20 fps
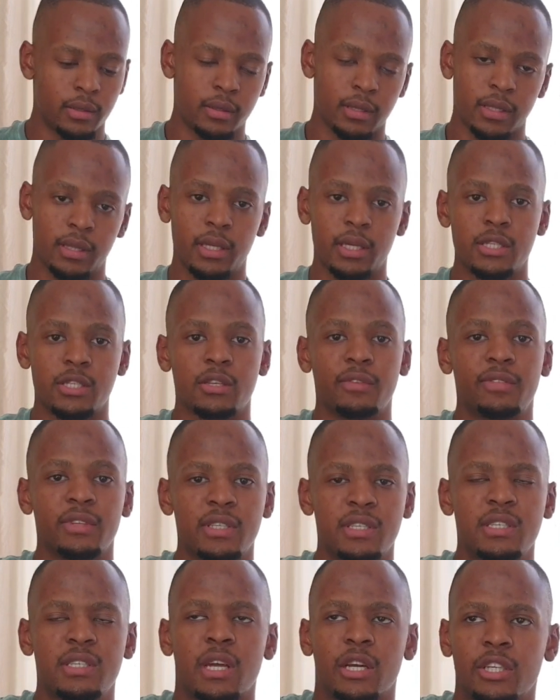The taste of
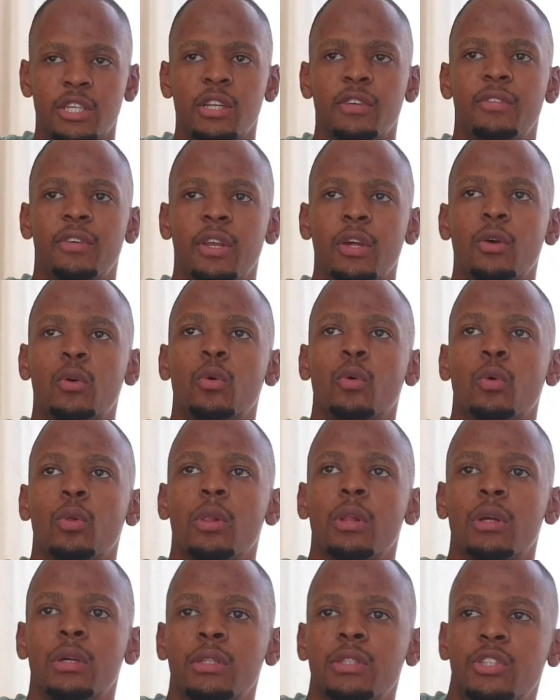this is actually very
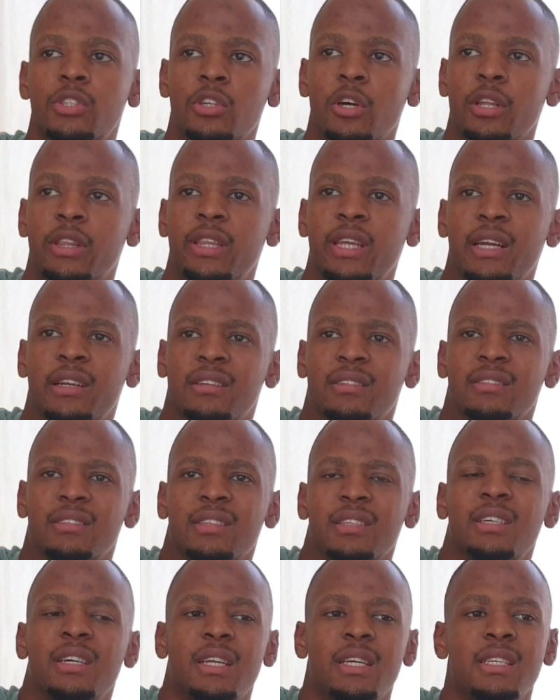cool. It's not that
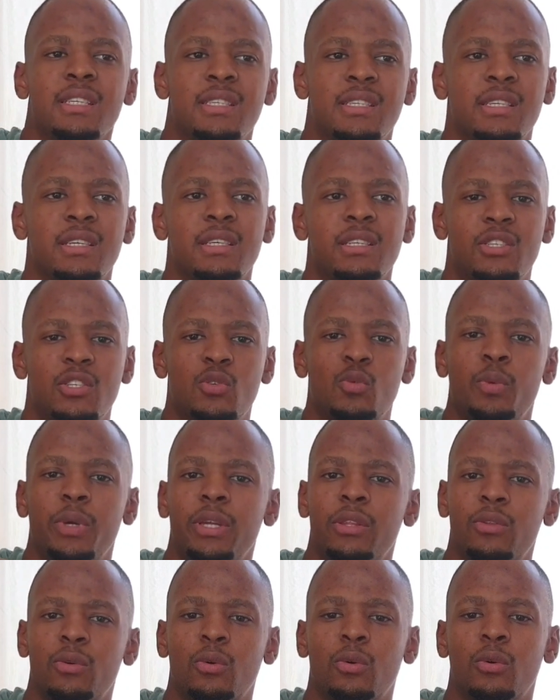crazy sweet